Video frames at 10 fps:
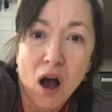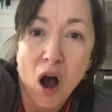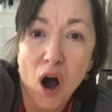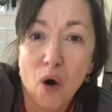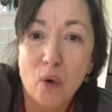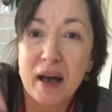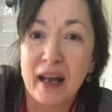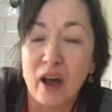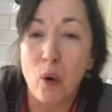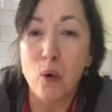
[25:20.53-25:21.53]
Oh, and
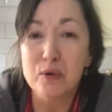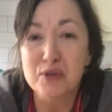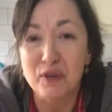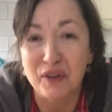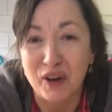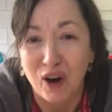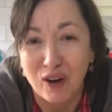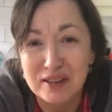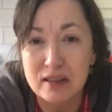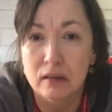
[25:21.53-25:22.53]
I also
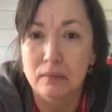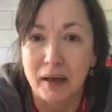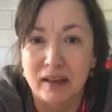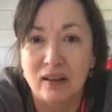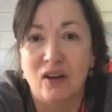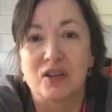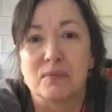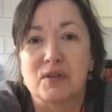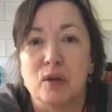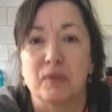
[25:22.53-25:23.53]
forgot, oh my gosh, I'm
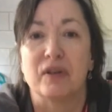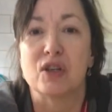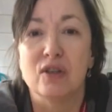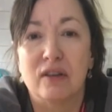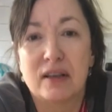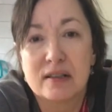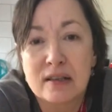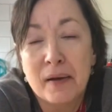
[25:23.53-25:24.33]
so professional at this,